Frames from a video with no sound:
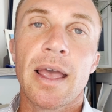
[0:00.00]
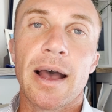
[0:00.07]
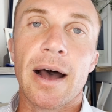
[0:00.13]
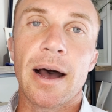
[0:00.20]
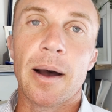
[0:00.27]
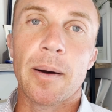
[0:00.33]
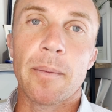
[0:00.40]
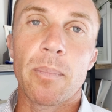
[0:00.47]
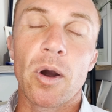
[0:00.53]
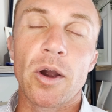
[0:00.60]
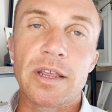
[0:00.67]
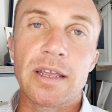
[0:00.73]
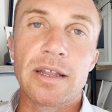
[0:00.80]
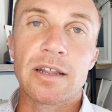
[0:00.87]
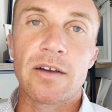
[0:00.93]

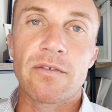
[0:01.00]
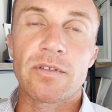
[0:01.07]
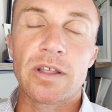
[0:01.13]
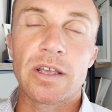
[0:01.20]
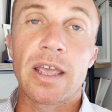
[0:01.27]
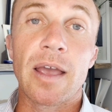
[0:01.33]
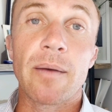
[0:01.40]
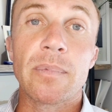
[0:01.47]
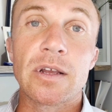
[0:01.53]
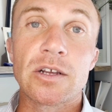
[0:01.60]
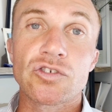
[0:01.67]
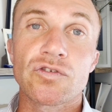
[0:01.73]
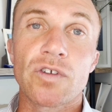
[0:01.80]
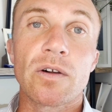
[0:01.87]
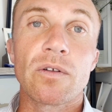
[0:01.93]
Parking definitely can be a
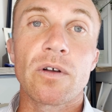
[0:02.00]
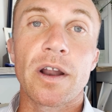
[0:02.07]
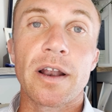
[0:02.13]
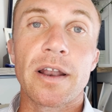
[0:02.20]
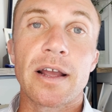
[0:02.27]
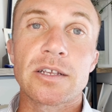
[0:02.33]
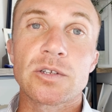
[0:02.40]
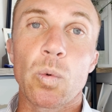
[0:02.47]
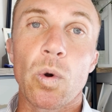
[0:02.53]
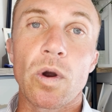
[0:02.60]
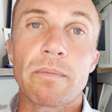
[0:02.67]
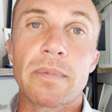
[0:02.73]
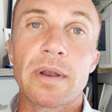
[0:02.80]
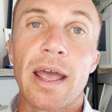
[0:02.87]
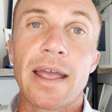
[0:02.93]
struggle on a nice
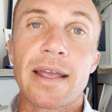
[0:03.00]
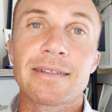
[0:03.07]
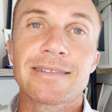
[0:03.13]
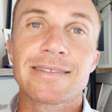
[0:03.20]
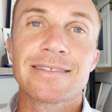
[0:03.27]
warm day.